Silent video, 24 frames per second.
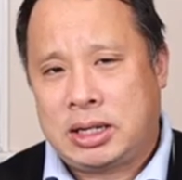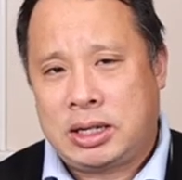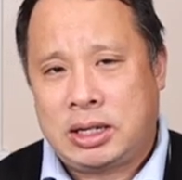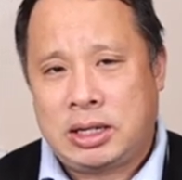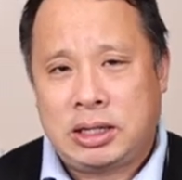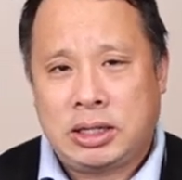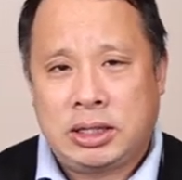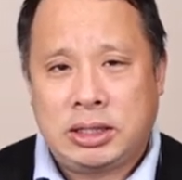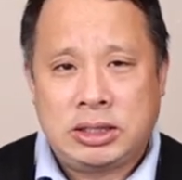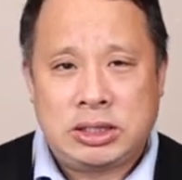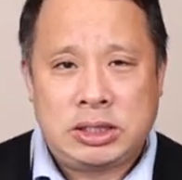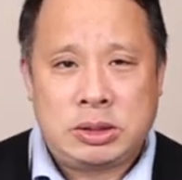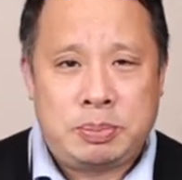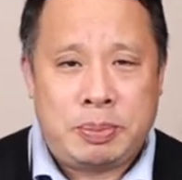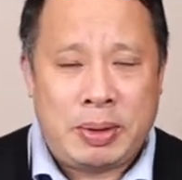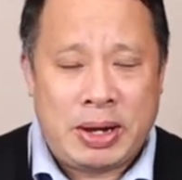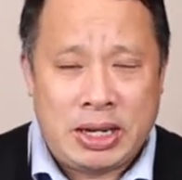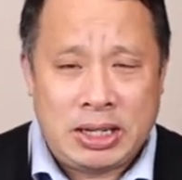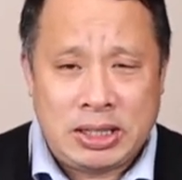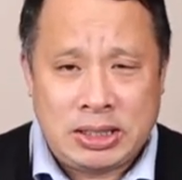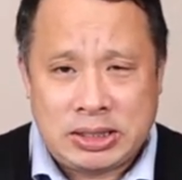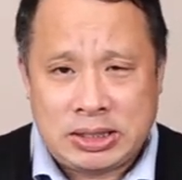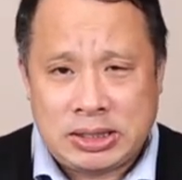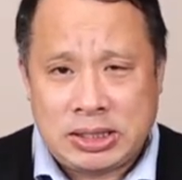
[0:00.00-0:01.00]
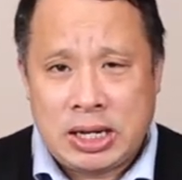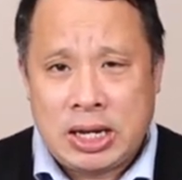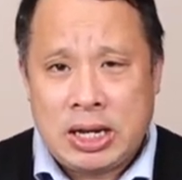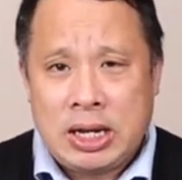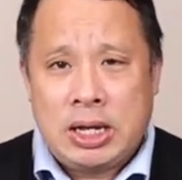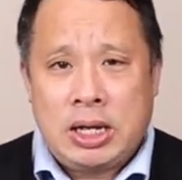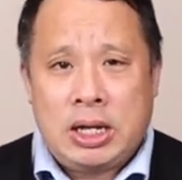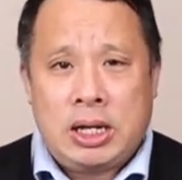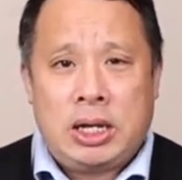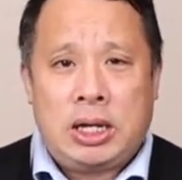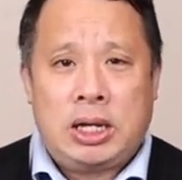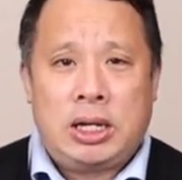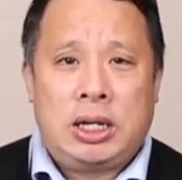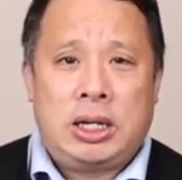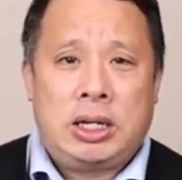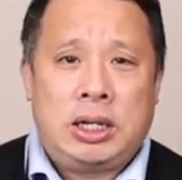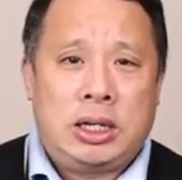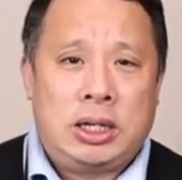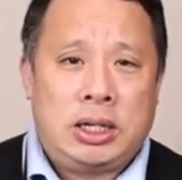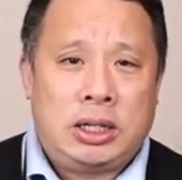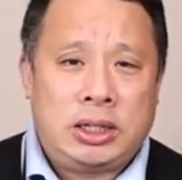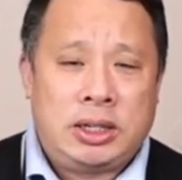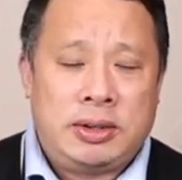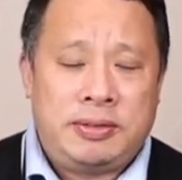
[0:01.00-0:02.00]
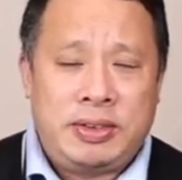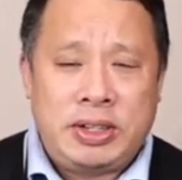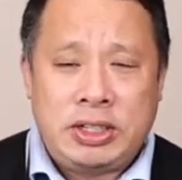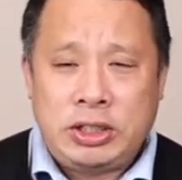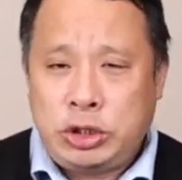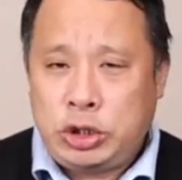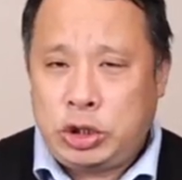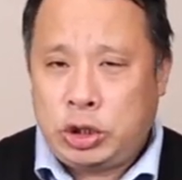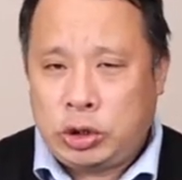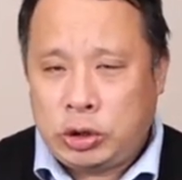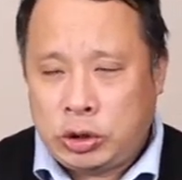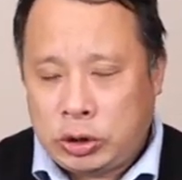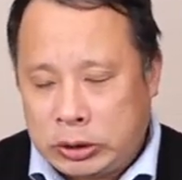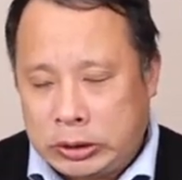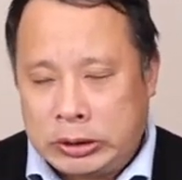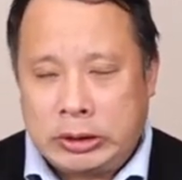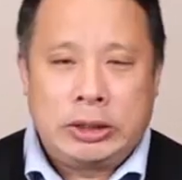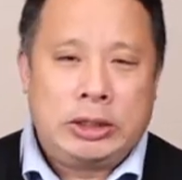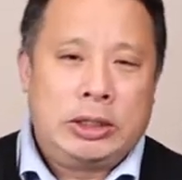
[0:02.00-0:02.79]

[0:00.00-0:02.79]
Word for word: uh, his space uh, adventure,